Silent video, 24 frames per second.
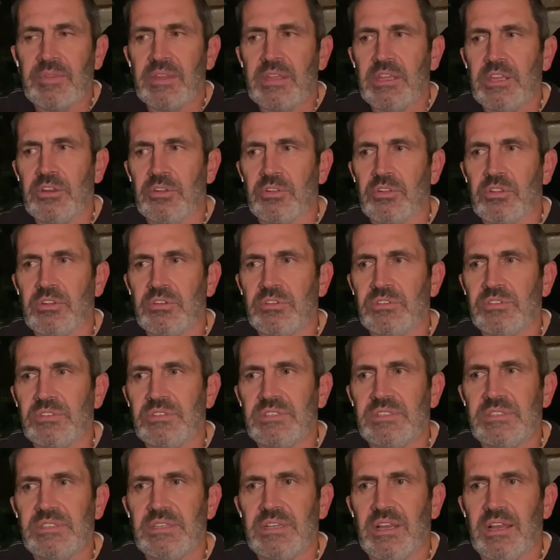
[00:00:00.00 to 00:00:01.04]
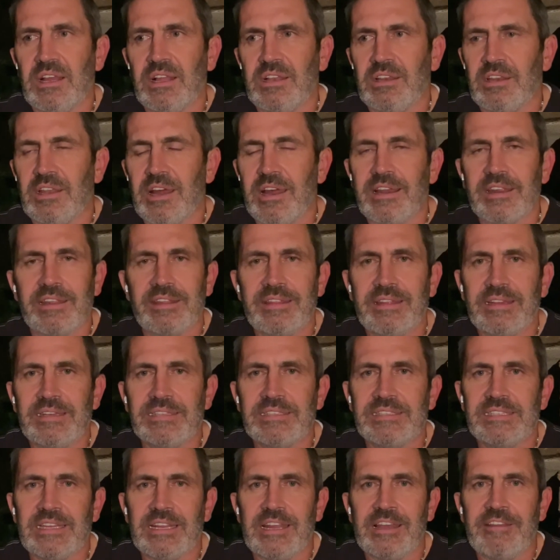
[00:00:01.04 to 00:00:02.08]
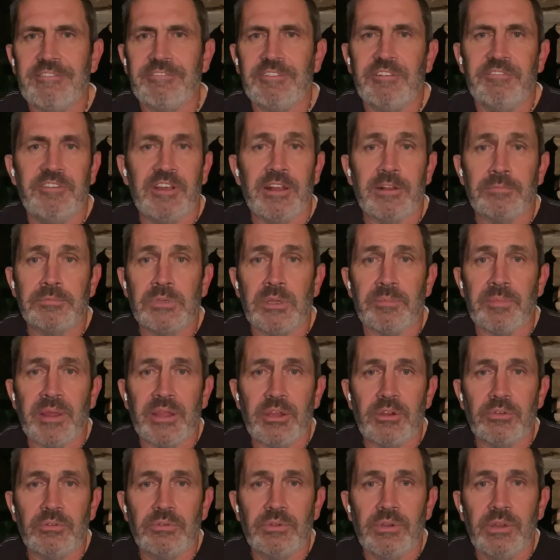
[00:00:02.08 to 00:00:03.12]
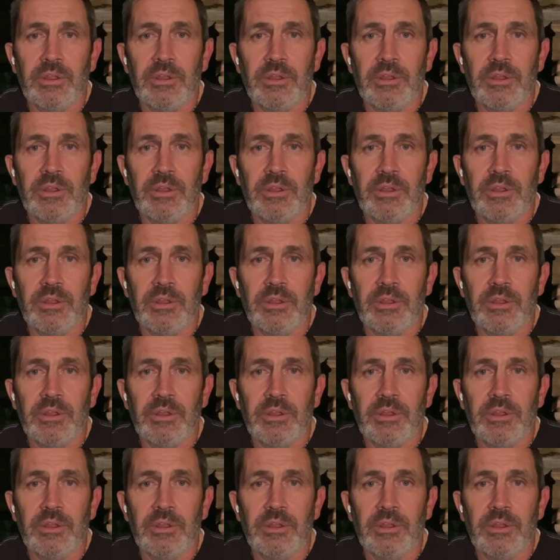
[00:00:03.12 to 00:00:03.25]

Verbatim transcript: You know, there's a lot of things that I've developed on my own,